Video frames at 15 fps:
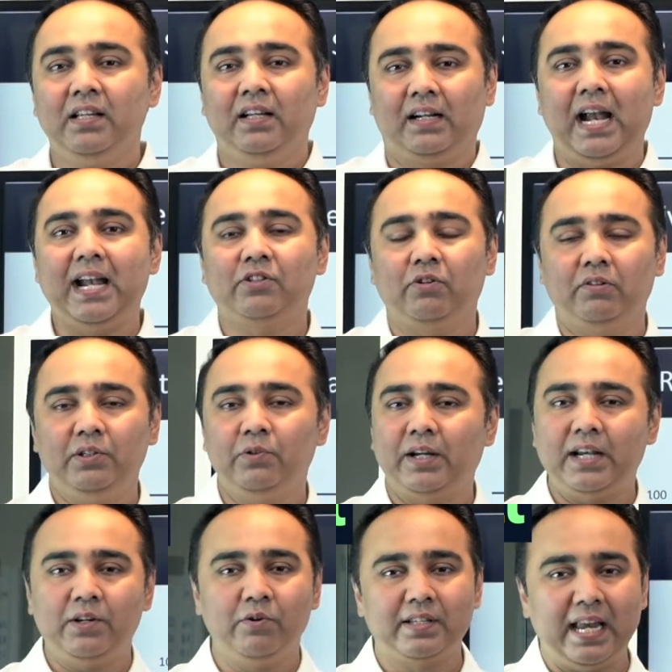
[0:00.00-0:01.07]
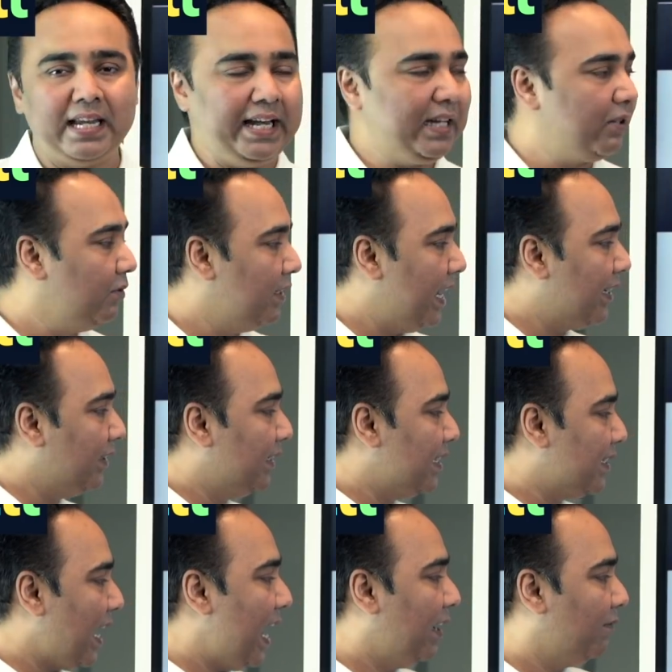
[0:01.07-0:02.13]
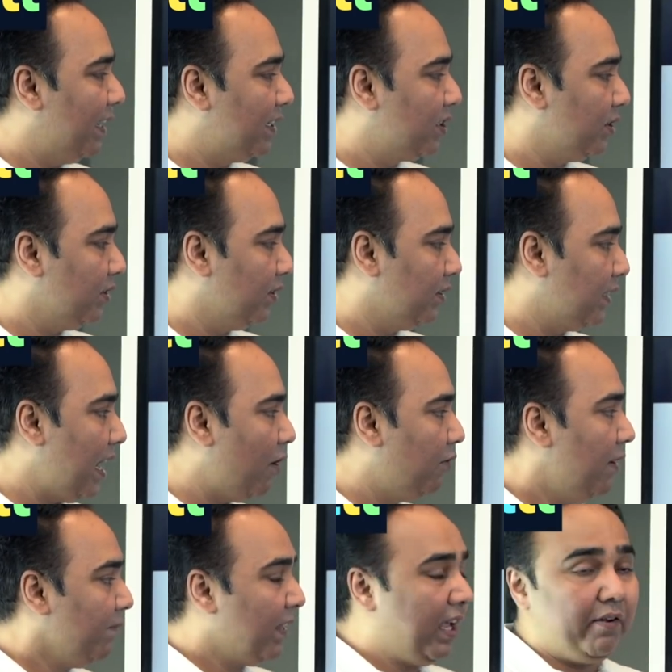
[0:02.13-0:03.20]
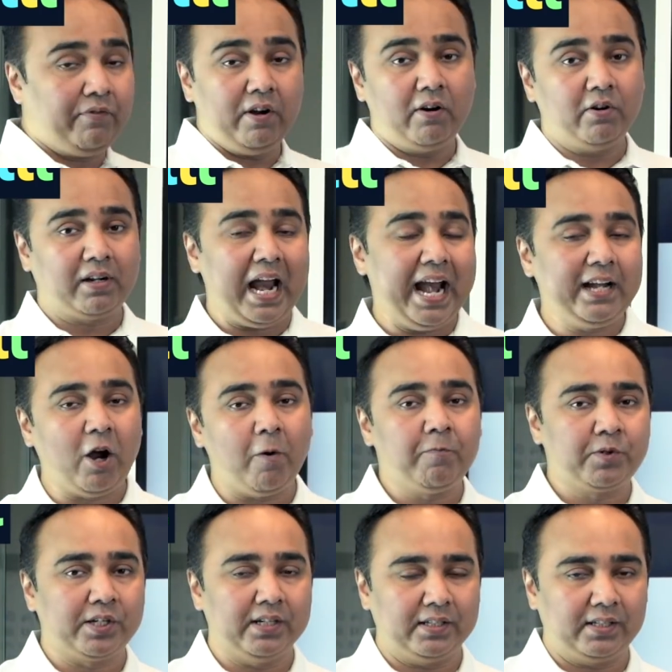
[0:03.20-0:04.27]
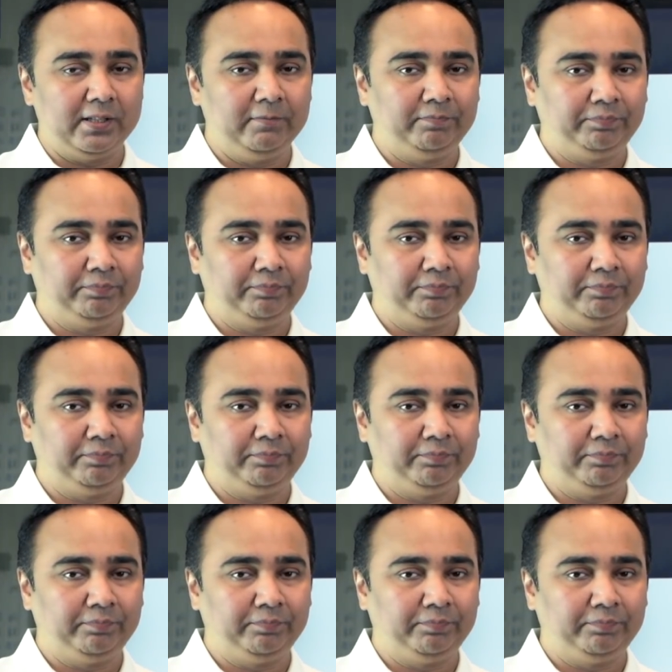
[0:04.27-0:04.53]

Right, so you can use any tool and decide which. Now, if you have to write options,